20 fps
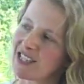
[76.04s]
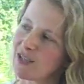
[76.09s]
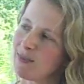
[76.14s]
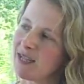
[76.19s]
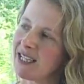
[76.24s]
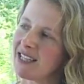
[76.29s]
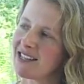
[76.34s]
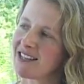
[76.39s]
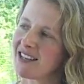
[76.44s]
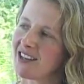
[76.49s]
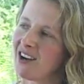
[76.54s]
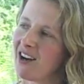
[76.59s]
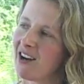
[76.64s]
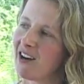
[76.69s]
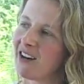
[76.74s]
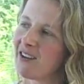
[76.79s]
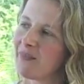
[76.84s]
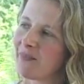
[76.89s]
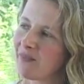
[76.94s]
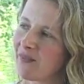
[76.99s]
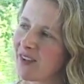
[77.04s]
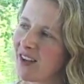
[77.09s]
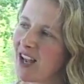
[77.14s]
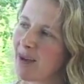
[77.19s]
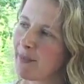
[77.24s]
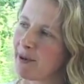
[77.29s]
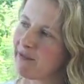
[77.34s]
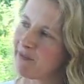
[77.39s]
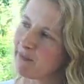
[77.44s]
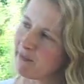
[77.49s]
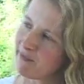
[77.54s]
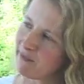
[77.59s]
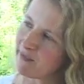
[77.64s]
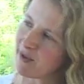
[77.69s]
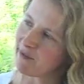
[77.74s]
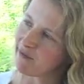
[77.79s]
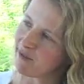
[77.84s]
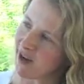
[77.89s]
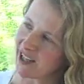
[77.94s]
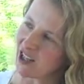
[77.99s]
to me as coming from
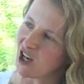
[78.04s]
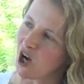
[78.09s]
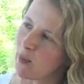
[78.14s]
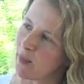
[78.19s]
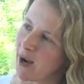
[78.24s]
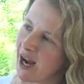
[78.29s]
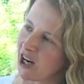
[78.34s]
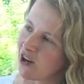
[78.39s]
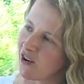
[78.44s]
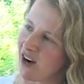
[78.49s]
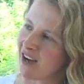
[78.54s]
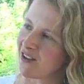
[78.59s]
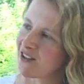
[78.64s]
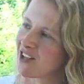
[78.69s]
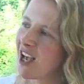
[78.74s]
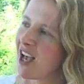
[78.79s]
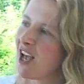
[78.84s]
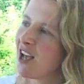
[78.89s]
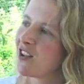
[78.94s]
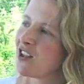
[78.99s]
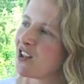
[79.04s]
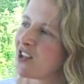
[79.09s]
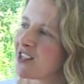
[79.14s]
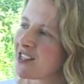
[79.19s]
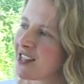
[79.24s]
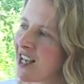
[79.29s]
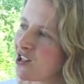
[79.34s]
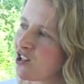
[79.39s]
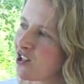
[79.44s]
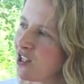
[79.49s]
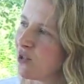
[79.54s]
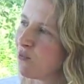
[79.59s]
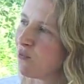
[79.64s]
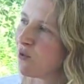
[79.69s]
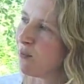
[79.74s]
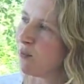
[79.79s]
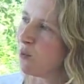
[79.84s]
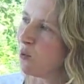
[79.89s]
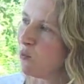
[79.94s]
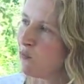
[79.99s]
a fine art background that it's actually
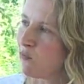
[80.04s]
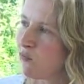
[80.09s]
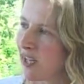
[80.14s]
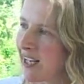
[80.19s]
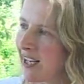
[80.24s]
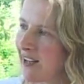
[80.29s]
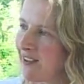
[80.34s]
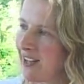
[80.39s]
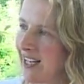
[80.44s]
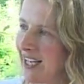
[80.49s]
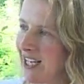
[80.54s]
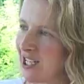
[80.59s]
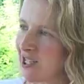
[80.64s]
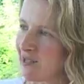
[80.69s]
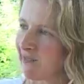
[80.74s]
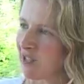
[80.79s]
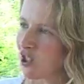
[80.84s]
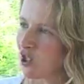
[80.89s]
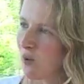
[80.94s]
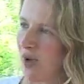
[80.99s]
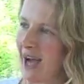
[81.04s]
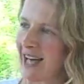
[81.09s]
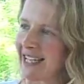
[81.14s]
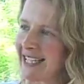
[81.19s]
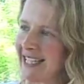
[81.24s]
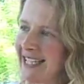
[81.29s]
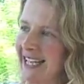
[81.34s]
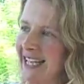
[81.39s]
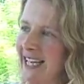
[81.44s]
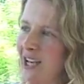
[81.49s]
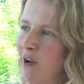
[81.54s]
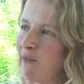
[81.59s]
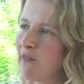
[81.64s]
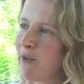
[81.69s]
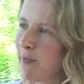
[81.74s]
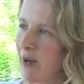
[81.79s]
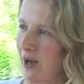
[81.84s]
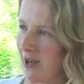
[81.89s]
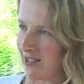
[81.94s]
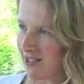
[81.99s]
removing the individuality of
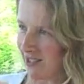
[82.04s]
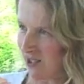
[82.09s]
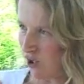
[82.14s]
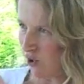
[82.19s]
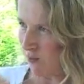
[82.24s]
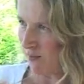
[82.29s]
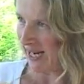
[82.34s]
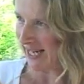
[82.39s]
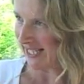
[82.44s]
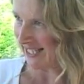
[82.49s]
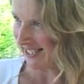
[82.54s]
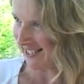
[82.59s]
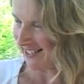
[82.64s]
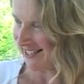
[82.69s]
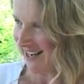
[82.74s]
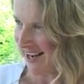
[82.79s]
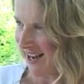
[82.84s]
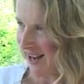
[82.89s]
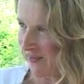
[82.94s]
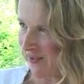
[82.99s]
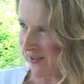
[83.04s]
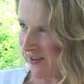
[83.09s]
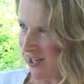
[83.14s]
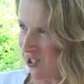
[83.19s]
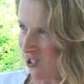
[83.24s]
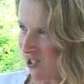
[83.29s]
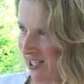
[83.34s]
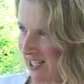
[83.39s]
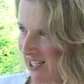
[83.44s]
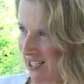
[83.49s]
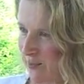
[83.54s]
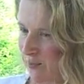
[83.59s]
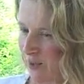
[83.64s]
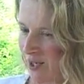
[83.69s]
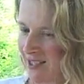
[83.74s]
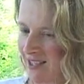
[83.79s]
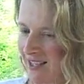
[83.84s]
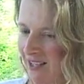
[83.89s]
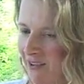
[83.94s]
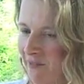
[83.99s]
the person who made it. They're actually
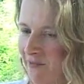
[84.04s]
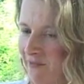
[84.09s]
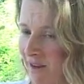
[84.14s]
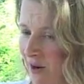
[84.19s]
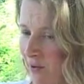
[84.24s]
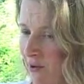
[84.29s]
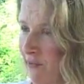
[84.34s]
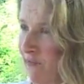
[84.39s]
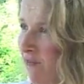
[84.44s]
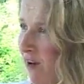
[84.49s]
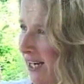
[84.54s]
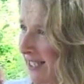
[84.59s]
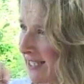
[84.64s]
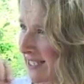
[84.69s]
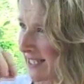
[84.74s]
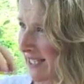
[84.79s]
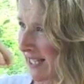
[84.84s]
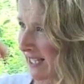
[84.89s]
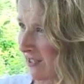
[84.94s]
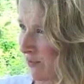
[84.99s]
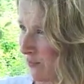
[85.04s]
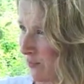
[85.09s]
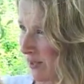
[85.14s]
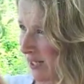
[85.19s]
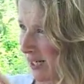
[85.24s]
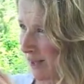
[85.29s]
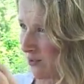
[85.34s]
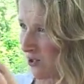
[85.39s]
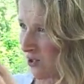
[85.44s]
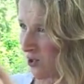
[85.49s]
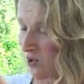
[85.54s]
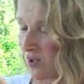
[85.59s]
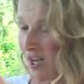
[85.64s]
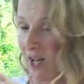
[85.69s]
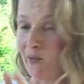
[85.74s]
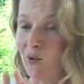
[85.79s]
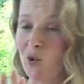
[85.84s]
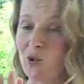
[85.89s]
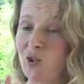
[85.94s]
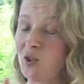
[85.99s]
expressing a very fine skill in being able to do that.
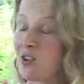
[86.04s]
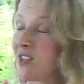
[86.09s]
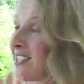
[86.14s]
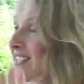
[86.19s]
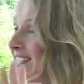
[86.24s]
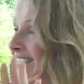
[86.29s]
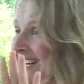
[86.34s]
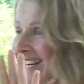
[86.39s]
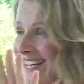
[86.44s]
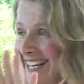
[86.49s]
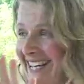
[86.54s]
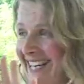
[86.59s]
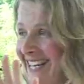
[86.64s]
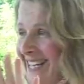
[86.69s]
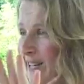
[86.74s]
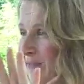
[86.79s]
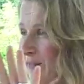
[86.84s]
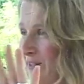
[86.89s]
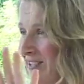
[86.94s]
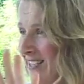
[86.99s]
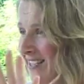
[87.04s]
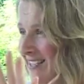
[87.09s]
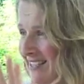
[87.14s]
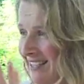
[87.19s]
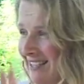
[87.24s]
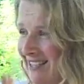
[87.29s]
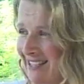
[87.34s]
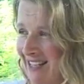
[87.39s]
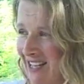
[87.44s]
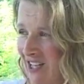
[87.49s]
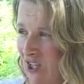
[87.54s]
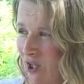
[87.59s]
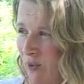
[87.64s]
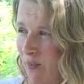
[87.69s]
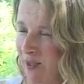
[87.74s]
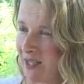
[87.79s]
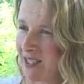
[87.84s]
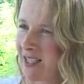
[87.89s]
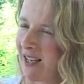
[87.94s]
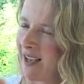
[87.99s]
And of course you can see differences in skill,
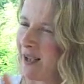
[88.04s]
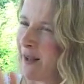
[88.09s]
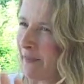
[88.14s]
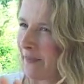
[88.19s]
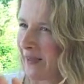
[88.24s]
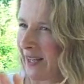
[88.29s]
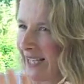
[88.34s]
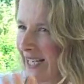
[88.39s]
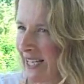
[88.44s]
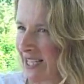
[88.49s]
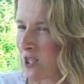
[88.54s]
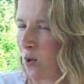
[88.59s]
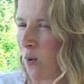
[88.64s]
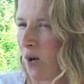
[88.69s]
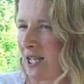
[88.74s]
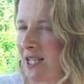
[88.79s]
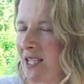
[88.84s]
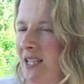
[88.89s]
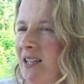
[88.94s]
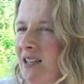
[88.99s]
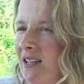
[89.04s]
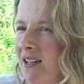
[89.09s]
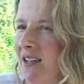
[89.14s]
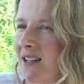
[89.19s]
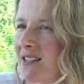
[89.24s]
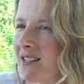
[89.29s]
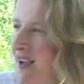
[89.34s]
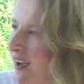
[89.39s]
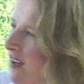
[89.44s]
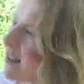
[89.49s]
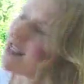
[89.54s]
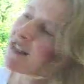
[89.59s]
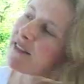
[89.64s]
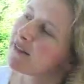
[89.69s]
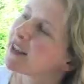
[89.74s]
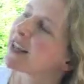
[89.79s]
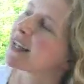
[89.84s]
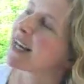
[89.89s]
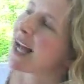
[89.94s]
but it is quite a scientific